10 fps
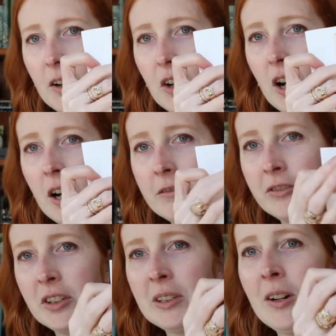hot
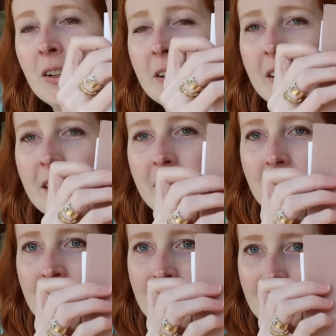foot
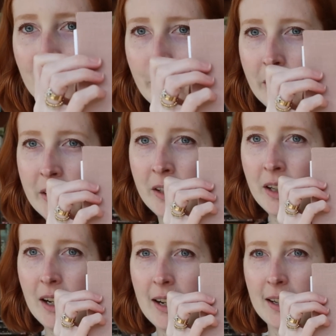on this one,
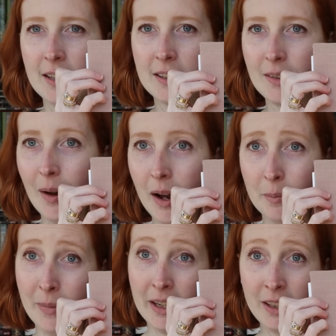and I
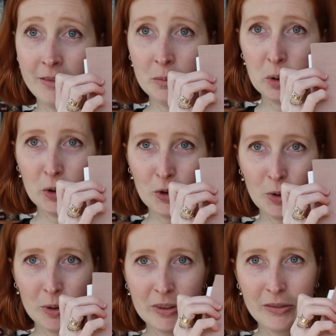might even push
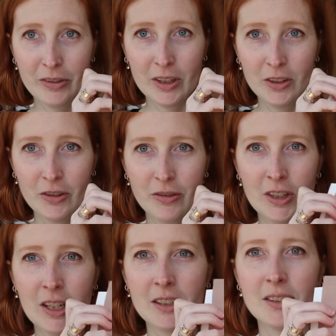towards a finish for the
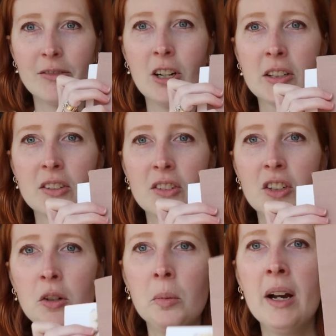next
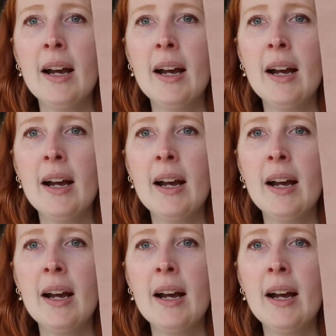Flosstube.